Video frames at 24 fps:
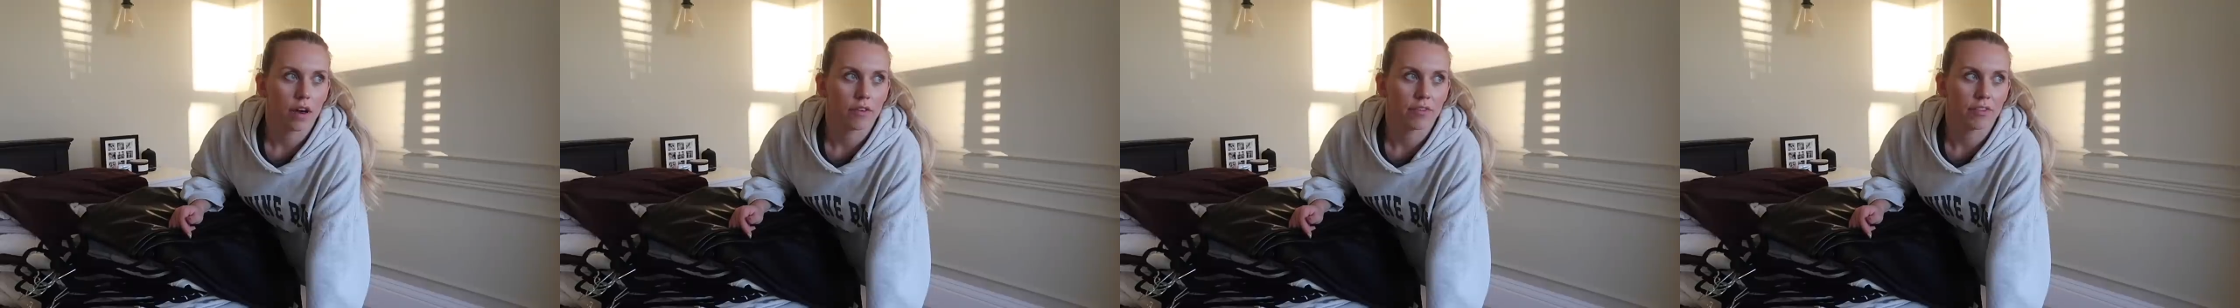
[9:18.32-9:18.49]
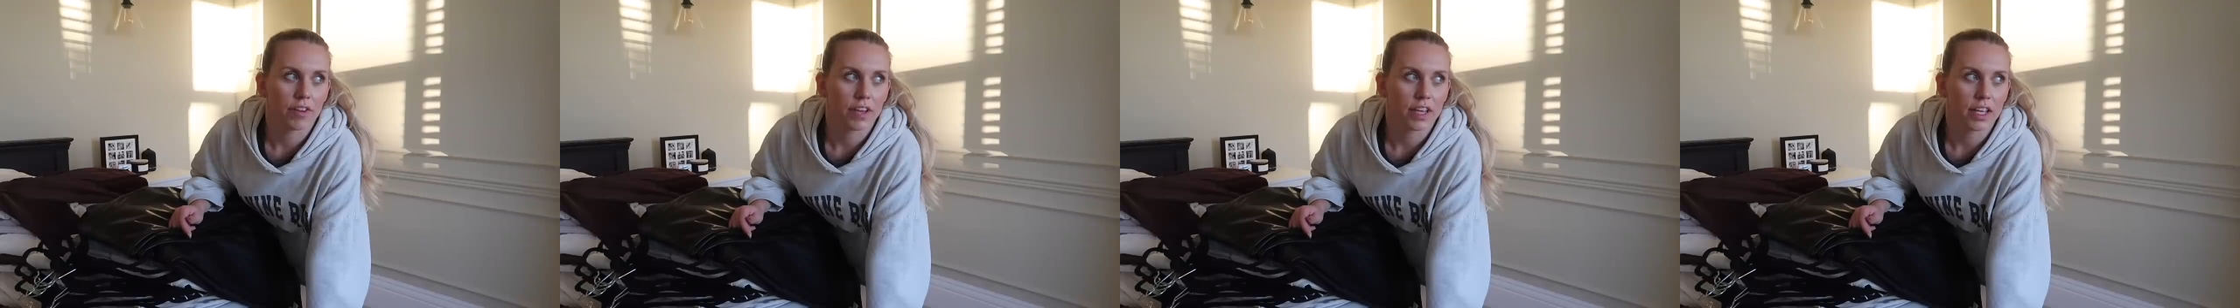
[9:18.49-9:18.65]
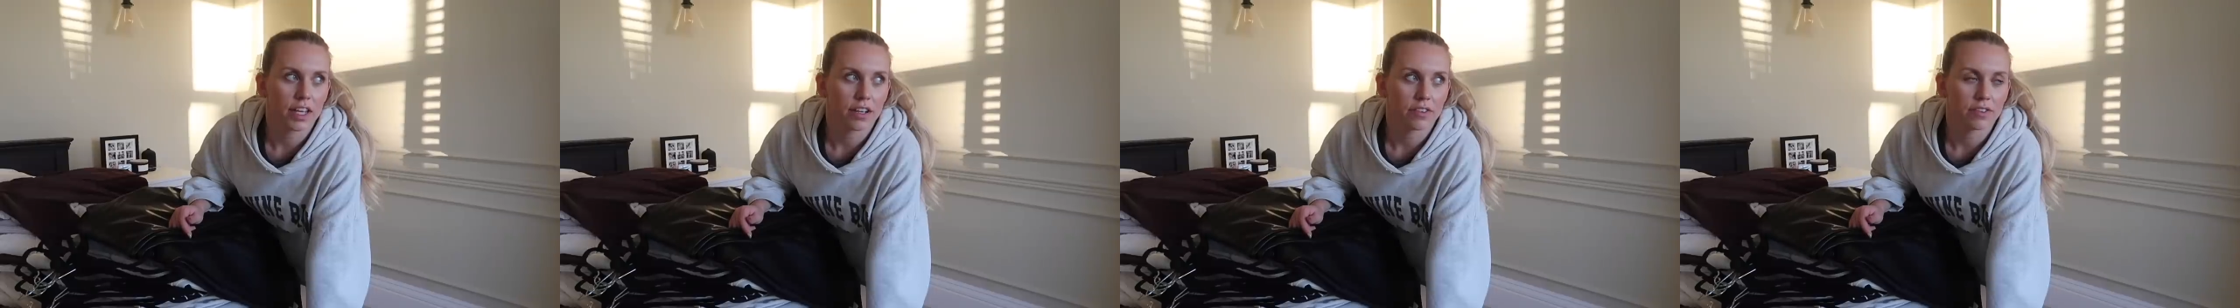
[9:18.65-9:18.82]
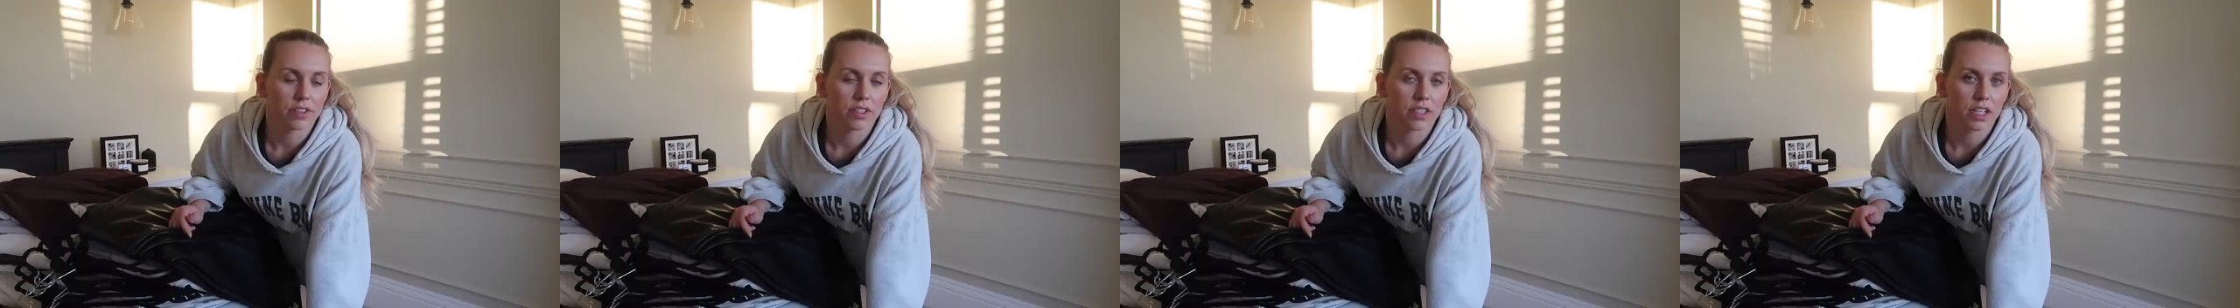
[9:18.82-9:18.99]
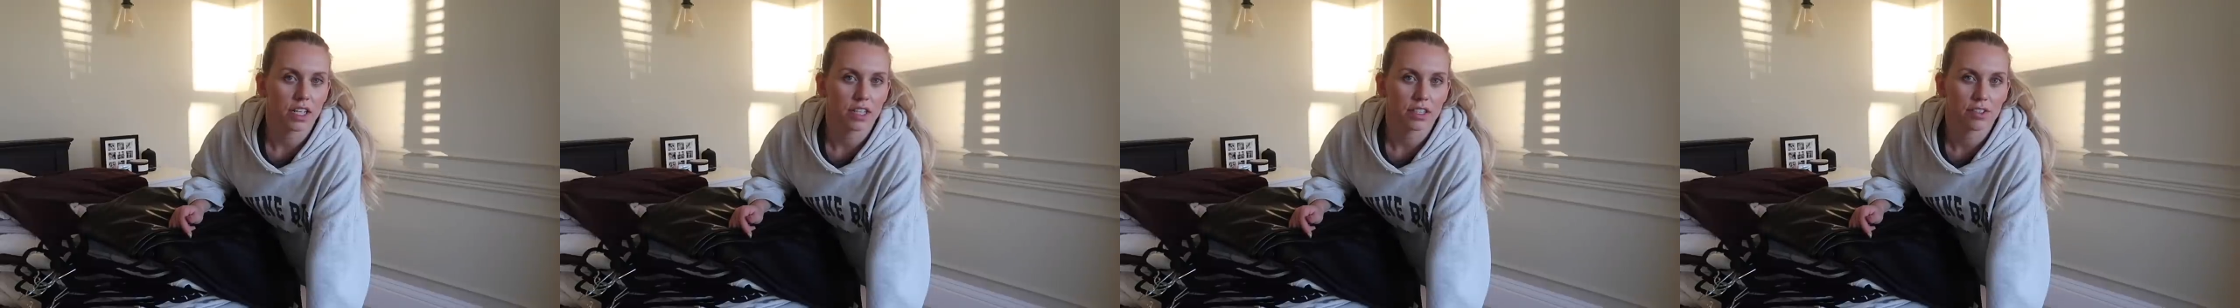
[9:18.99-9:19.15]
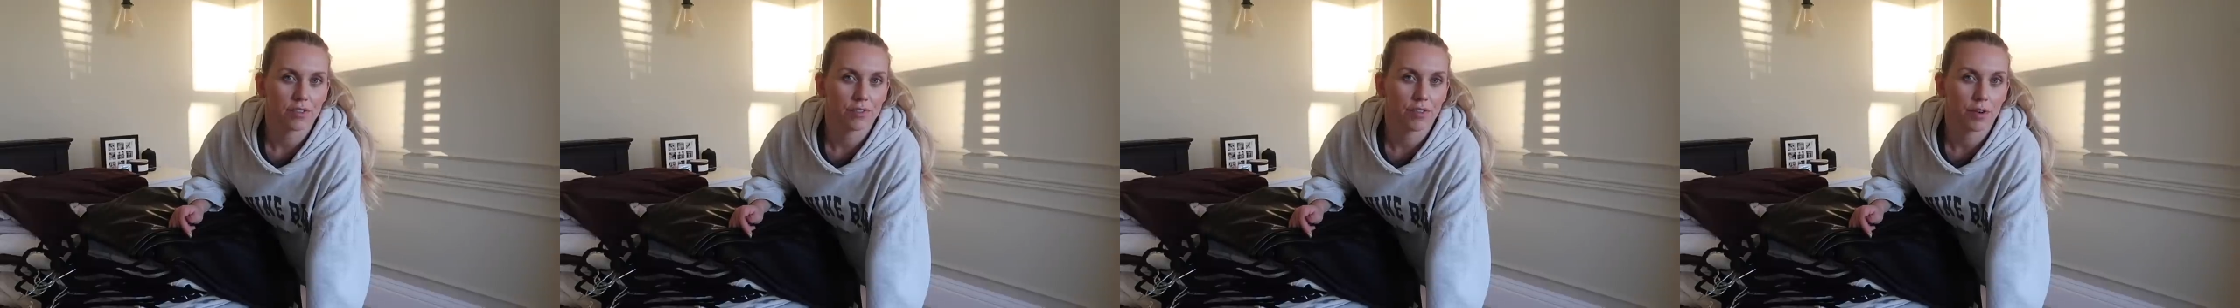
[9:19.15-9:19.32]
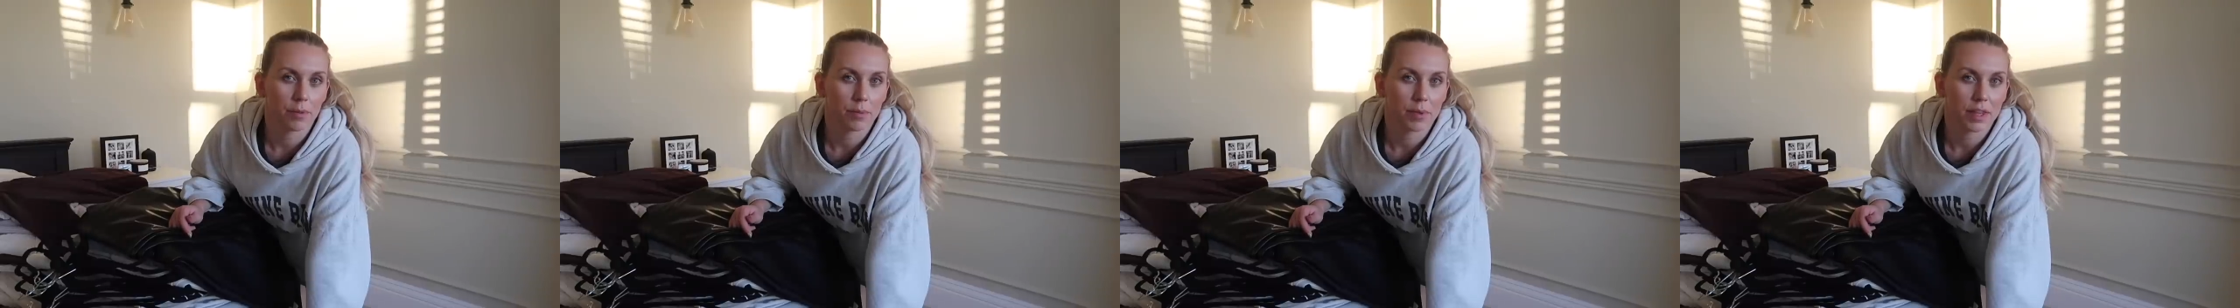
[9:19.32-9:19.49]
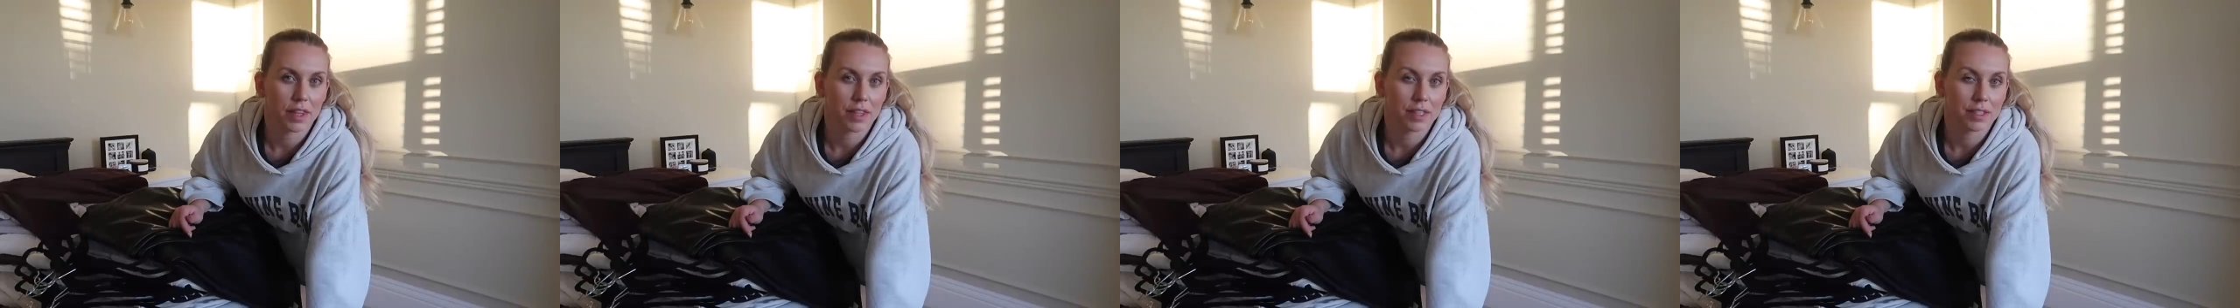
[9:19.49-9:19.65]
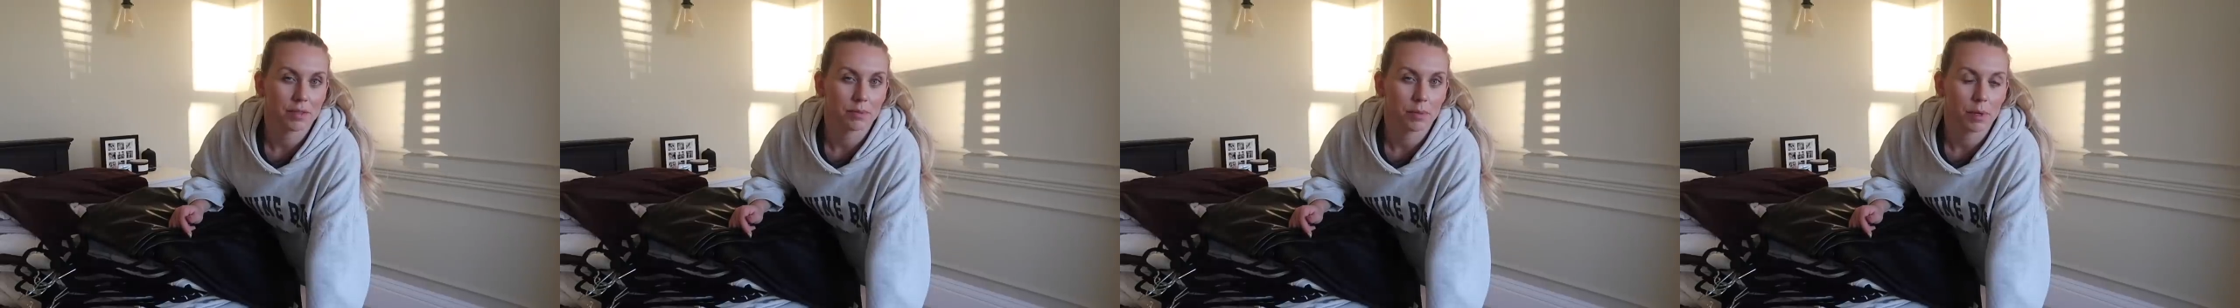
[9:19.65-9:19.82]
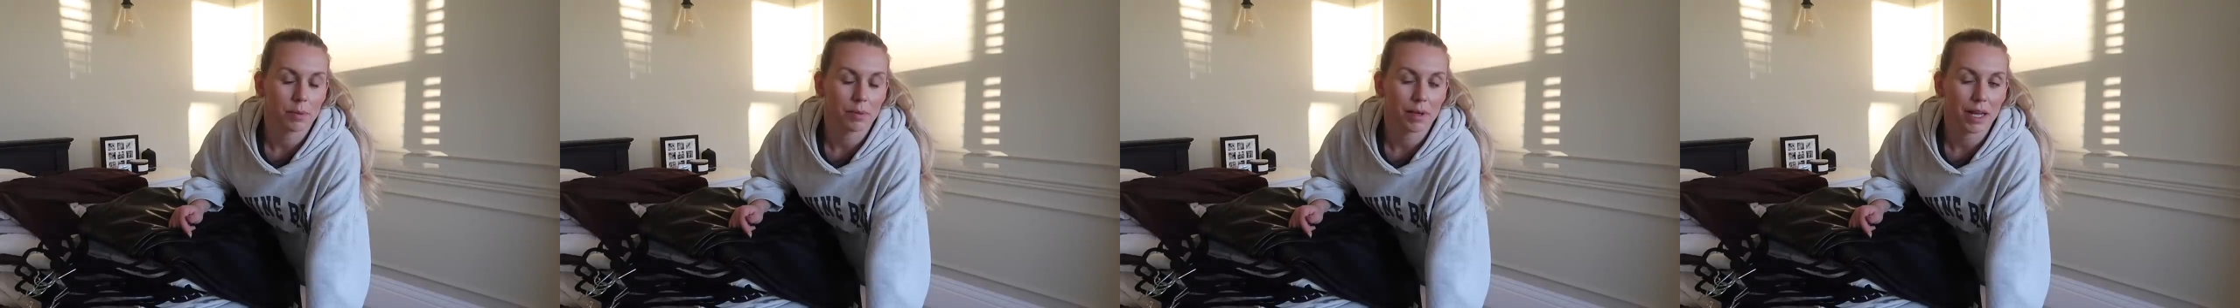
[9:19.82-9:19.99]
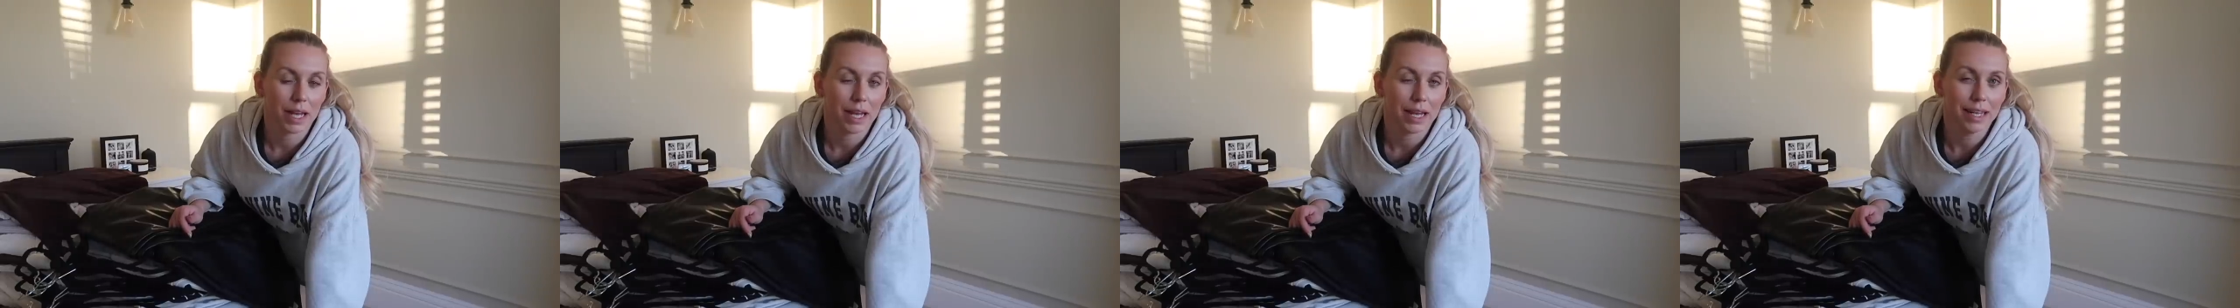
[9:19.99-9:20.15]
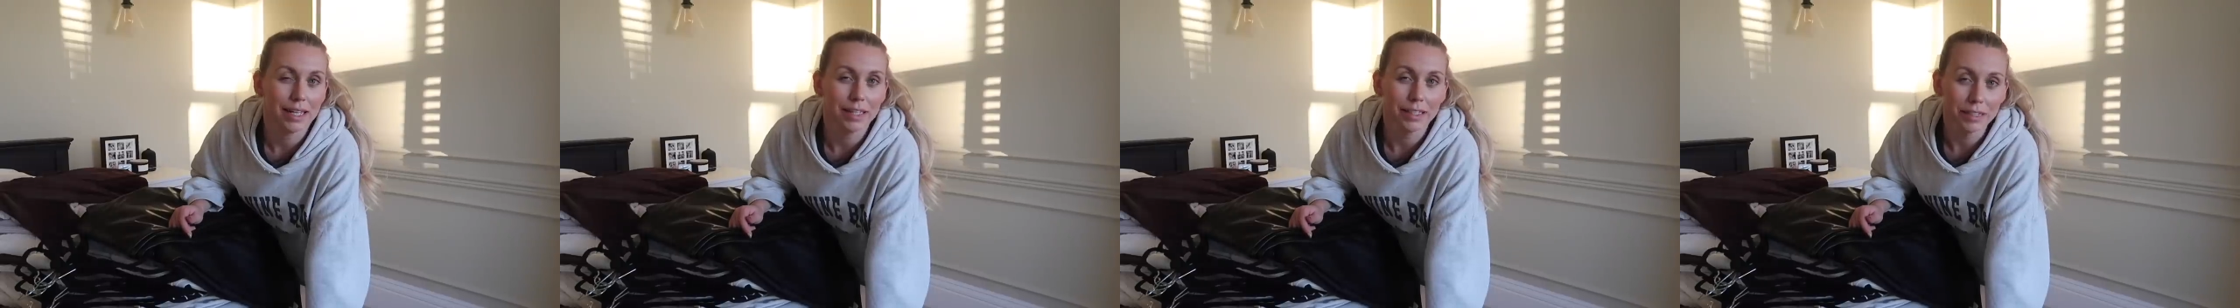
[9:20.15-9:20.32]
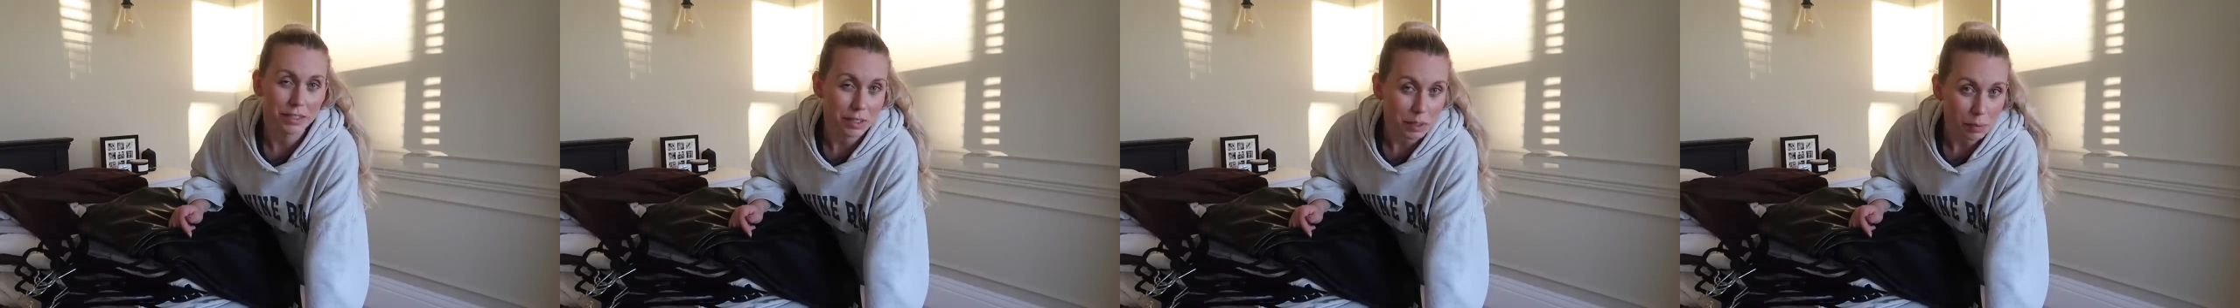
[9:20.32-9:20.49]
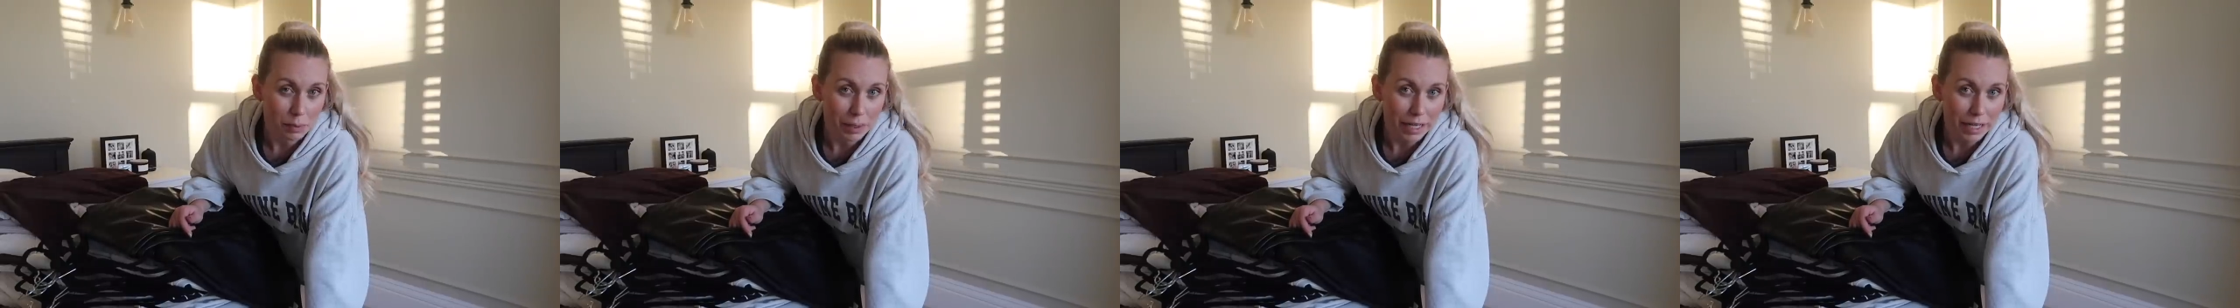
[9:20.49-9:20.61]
I feel like I've started filming this maybe a little